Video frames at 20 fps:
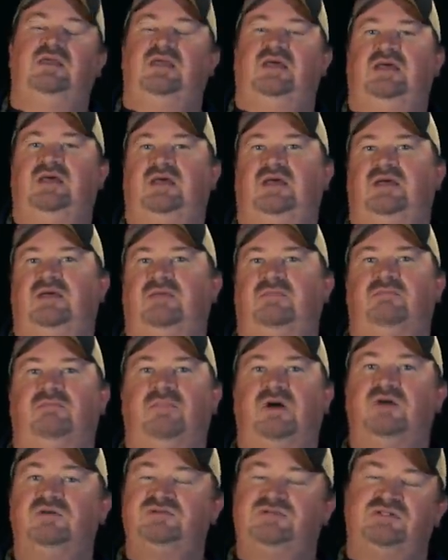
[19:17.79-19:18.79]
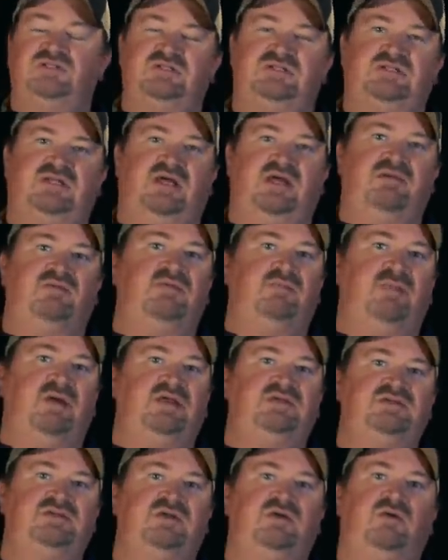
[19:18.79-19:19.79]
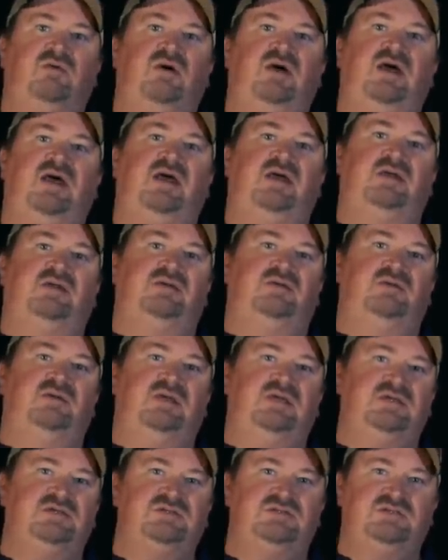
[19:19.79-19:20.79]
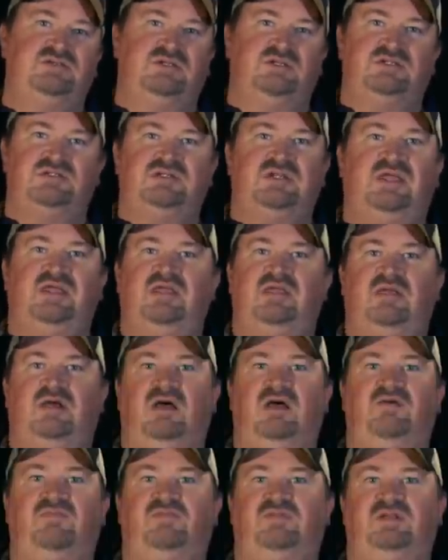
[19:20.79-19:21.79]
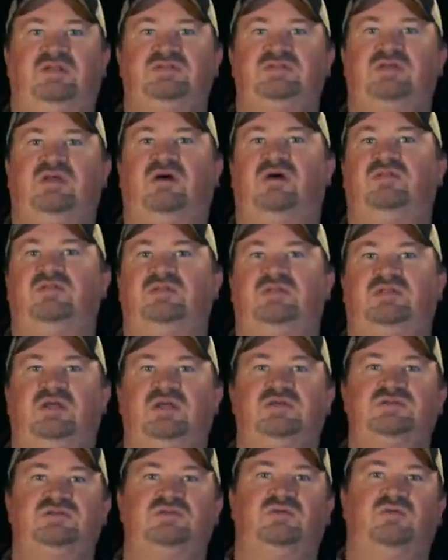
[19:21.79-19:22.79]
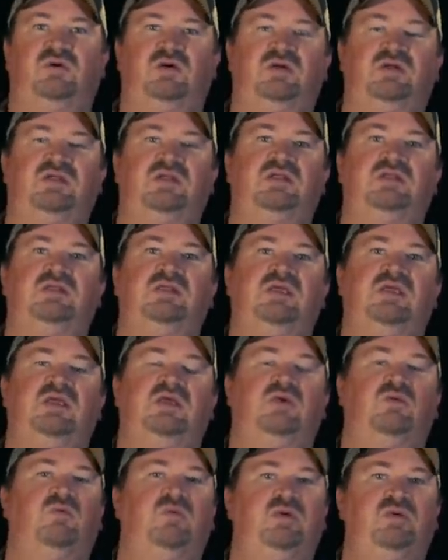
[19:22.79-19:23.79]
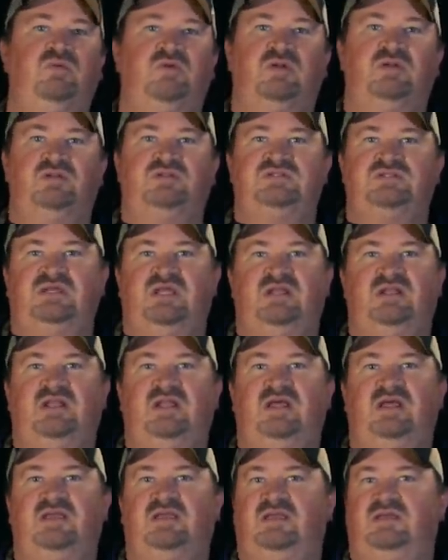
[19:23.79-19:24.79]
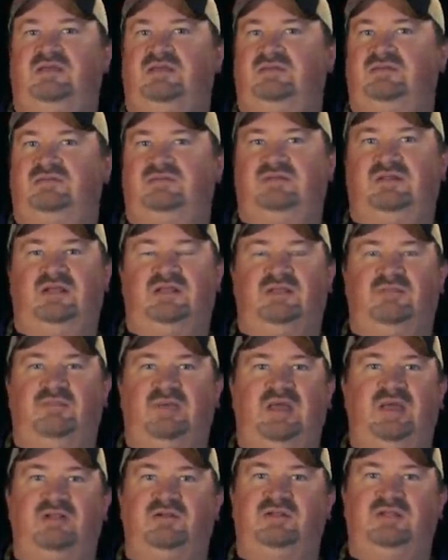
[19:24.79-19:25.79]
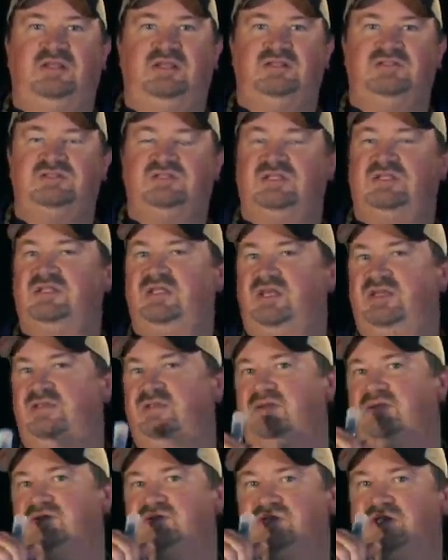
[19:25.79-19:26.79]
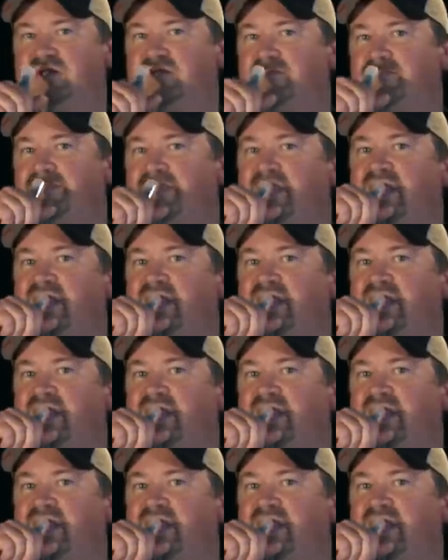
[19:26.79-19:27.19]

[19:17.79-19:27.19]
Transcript: Uh, most of the time, the basic quack is just a confidence call. The ducks are working, we want to sound like a, like a mallard hen sitting down there, so.